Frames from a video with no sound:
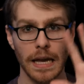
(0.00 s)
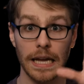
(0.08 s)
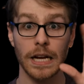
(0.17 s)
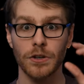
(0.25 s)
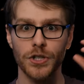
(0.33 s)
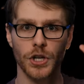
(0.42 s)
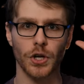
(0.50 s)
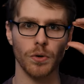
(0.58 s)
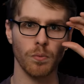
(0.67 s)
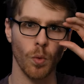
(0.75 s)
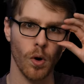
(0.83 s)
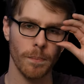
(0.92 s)
Here's a
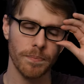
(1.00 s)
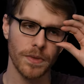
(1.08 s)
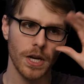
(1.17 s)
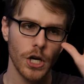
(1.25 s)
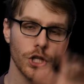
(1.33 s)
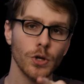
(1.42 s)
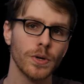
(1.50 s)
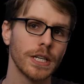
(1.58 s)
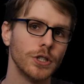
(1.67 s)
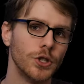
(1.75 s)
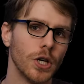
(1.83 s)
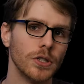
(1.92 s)
good rule. You
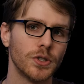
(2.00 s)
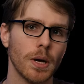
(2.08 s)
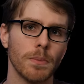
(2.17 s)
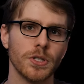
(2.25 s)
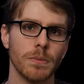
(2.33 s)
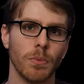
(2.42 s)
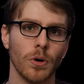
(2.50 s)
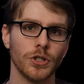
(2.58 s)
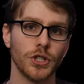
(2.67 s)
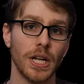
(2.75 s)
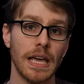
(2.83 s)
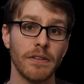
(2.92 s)
can judge someone's
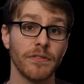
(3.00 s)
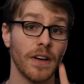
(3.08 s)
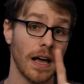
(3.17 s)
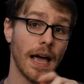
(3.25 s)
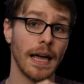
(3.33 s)
abortion if,